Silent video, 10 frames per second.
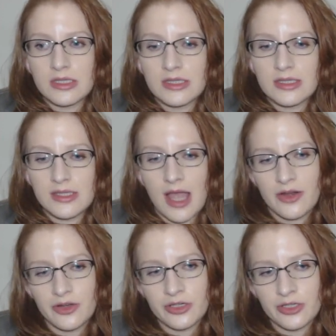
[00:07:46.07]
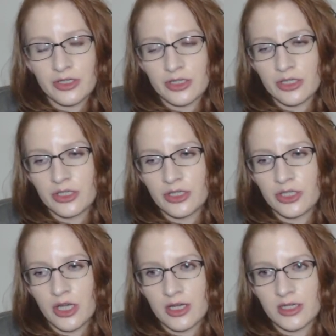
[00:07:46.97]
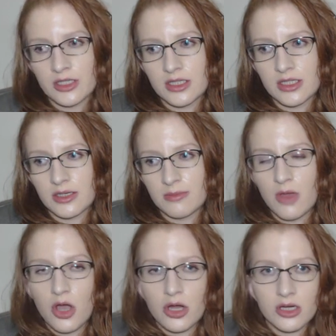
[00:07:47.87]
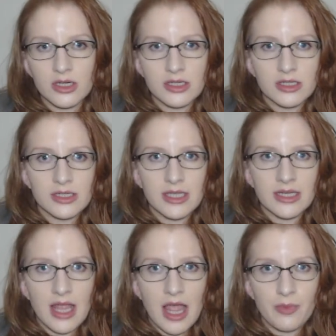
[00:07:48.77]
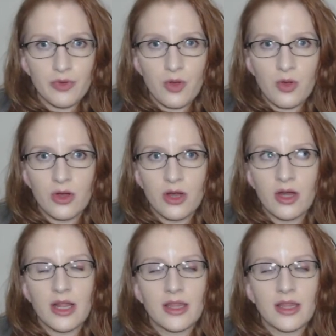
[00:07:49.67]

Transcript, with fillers: Saturn conjunct Mars and Capricorn,